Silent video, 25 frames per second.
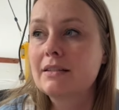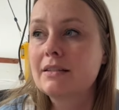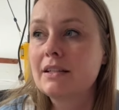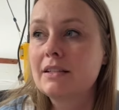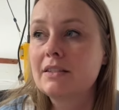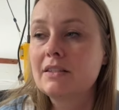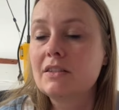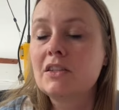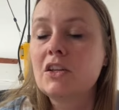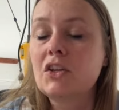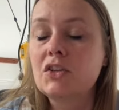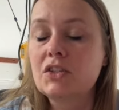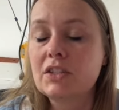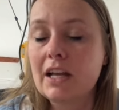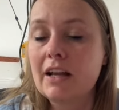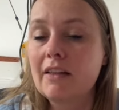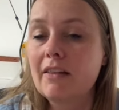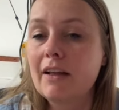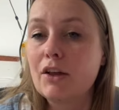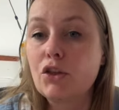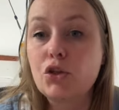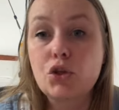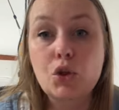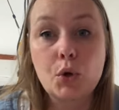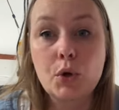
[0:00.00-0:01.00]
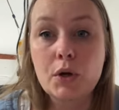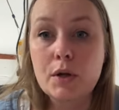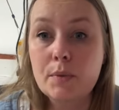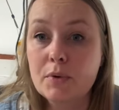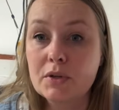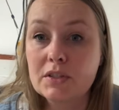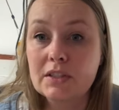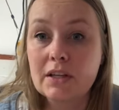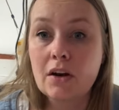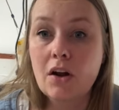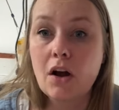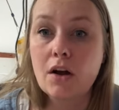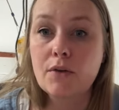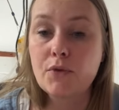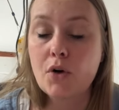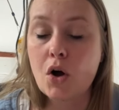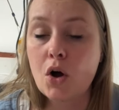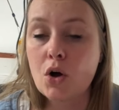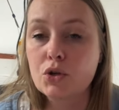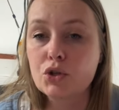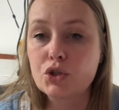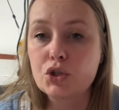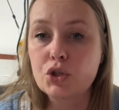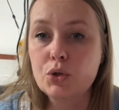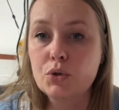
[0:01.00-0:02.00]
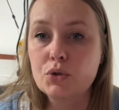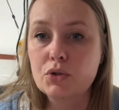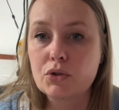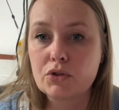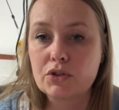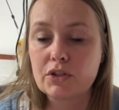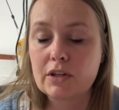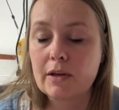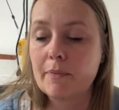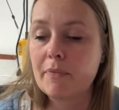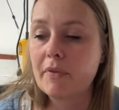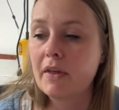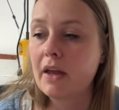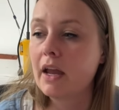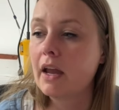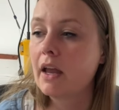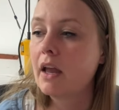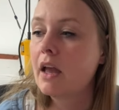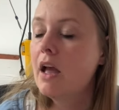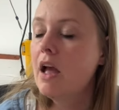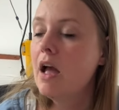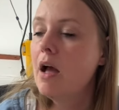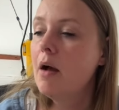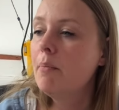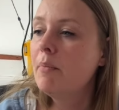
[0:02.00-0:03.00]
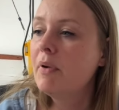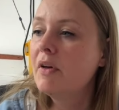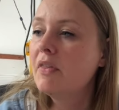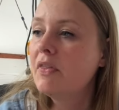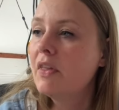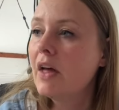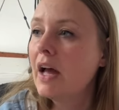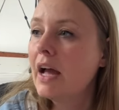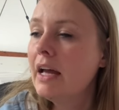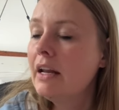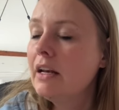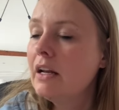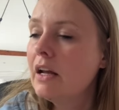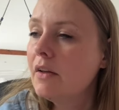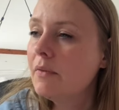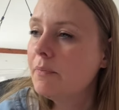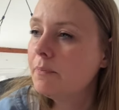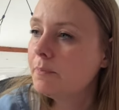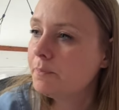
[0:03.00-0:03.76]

dis they'll say like 30% off all shoes or something. But then